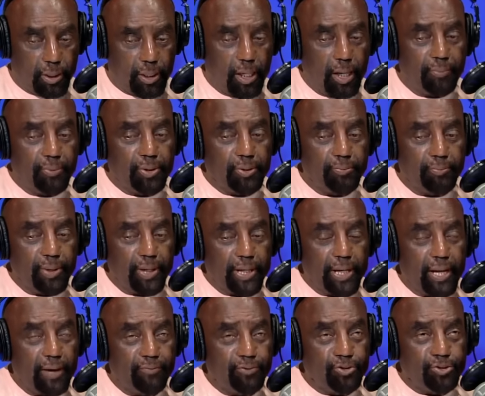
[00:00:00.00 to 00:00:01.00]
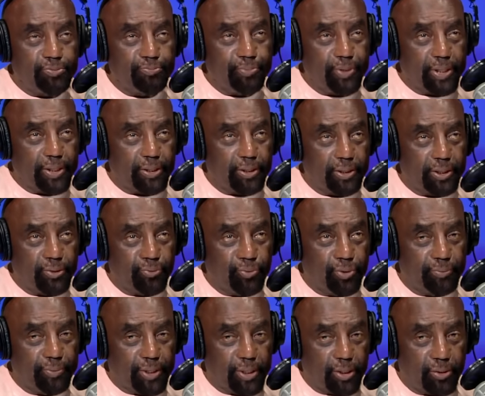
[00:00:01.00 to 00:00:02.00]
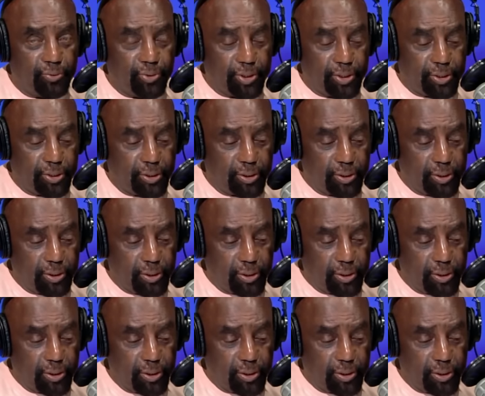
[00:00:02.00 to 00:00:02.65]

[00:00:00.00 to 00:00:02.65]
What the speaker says: How much money have you spent on that woman already?